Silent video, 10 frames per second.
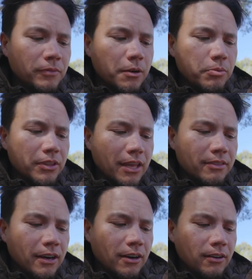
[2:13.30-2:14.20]
I'll put
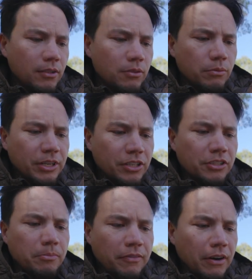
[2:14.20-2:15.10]
that there. Ooh,
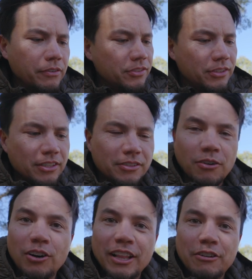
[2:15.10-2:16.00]
retics are my favorite to see. So
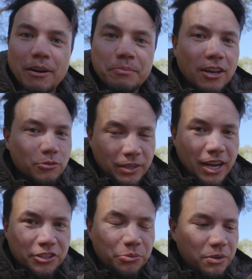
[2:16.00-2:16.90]
Heartland Reptiles, we
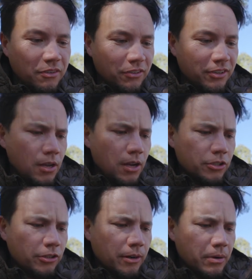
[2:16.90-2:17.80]
got you covered. Uh,
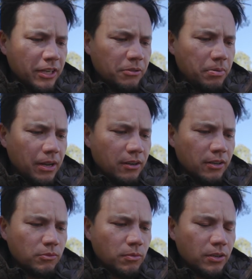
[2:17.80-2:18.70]
Trent Bikes and
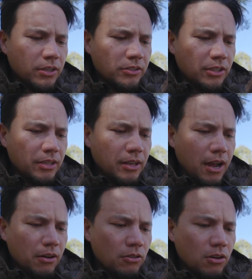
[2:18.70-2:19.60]
Pythons wanted to see
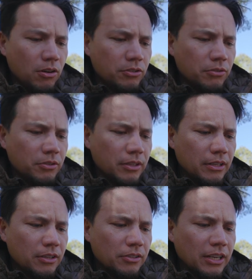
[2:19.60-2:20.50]
how long do
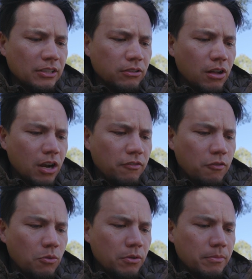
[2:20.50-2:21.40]
the snakes lock
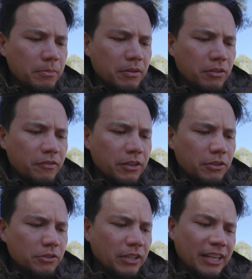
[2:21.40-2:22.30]
for. Maybe a good video
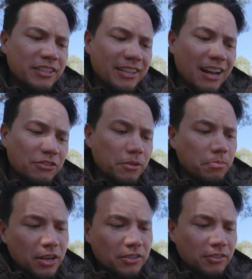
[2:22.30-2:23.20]
to do is the ins and outs and the
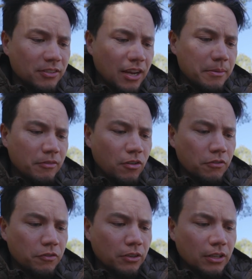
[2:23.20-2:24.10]
process and time
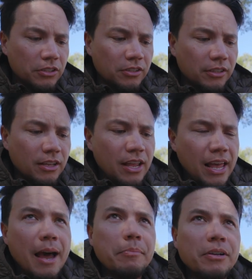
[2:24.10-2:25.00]
involved for a clutch to
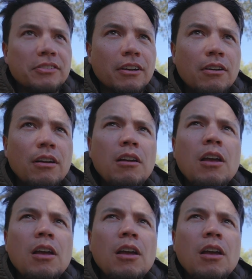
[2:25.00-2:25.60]
happen, etc